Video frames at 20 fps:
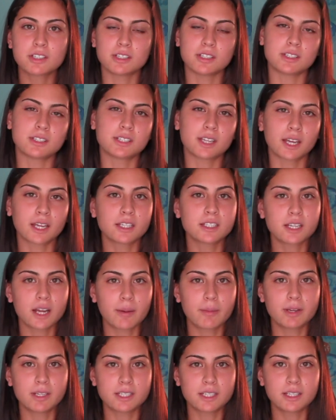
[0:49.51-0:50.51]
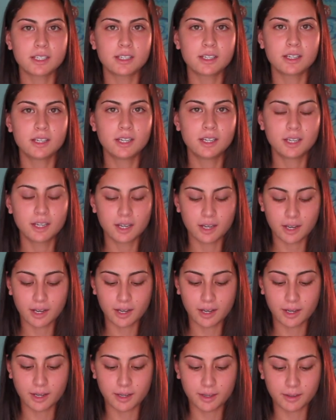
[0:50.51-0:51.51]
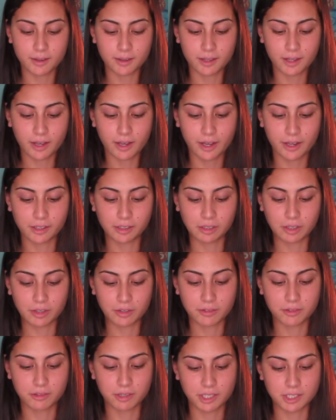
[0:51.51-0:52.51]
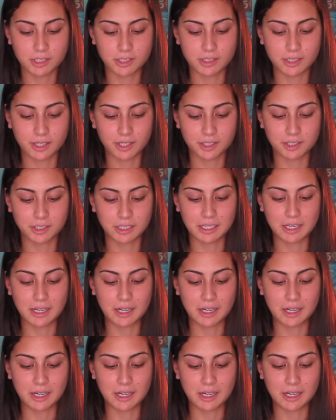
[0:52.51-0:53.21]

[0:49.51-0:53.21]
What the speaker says: And the second time I did it, I had a lot of questions actually.